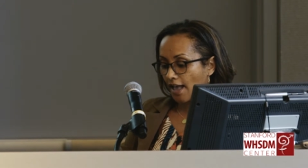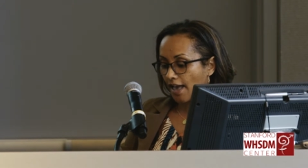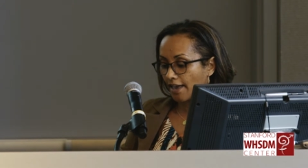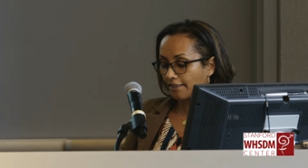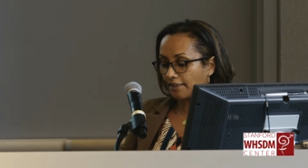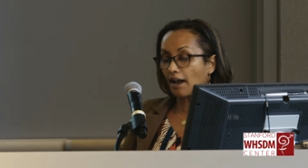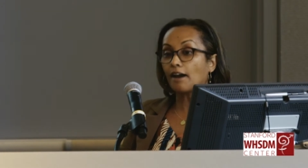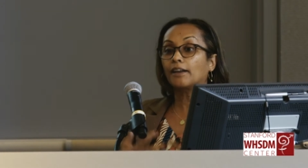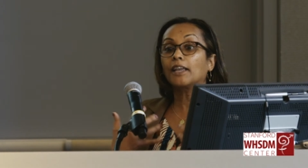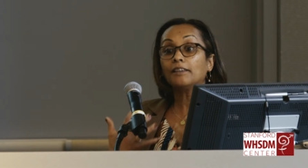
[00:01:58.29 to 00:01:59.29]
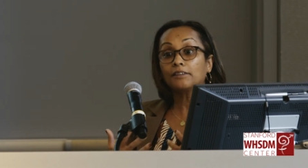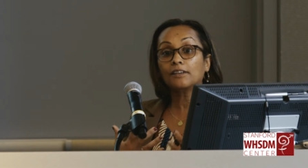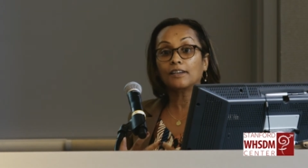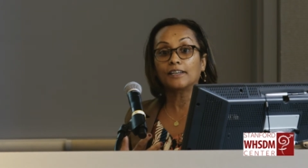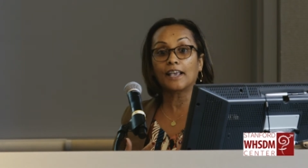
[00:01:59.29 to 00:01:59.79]
and they are
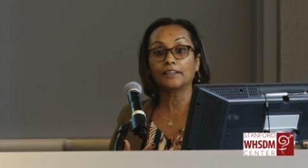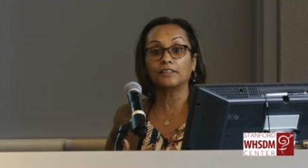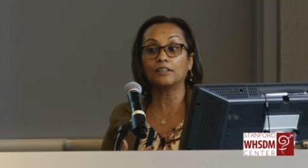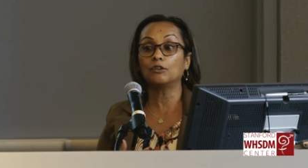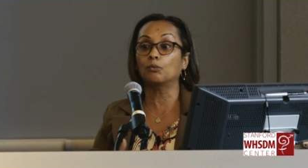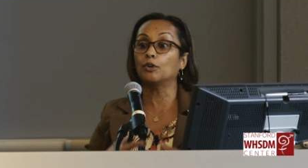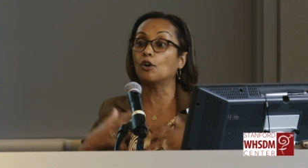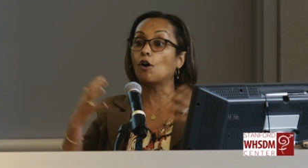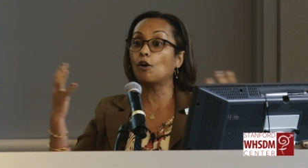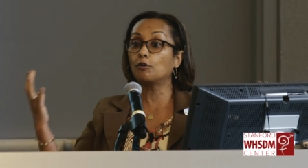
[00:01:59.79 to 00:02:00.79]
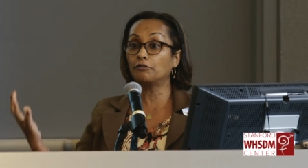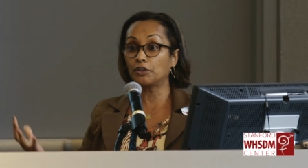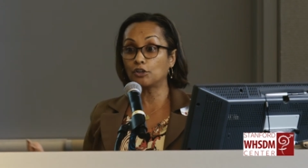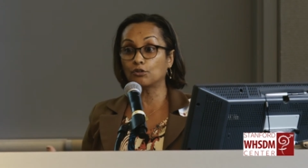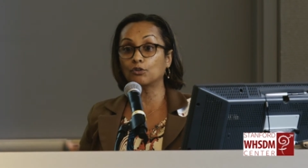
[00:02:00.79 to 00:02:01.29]
interconnected with all of
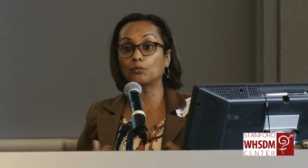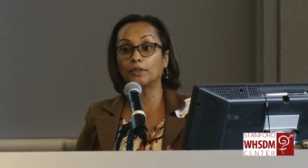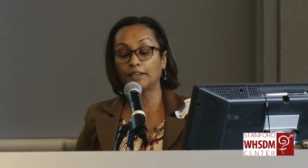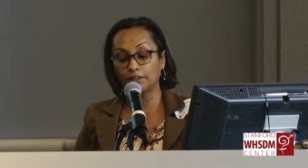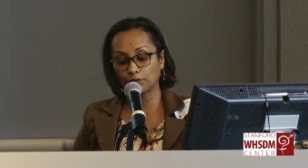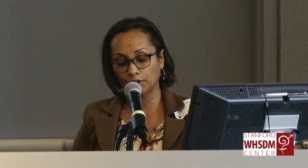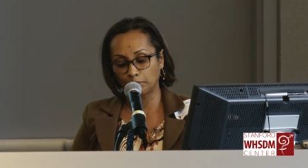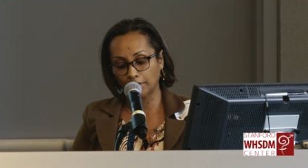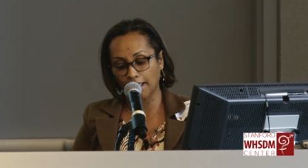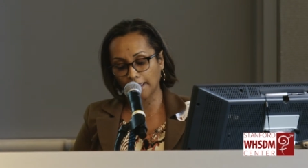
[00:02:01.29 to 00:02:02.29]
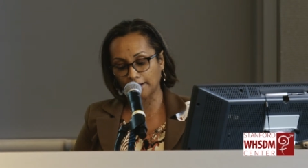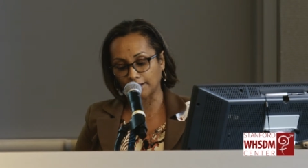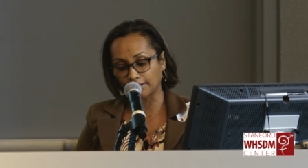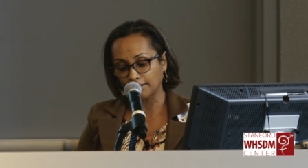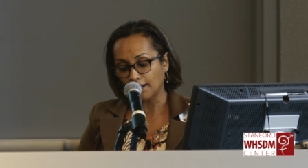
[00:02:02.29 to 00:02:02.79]
issues related to the planet,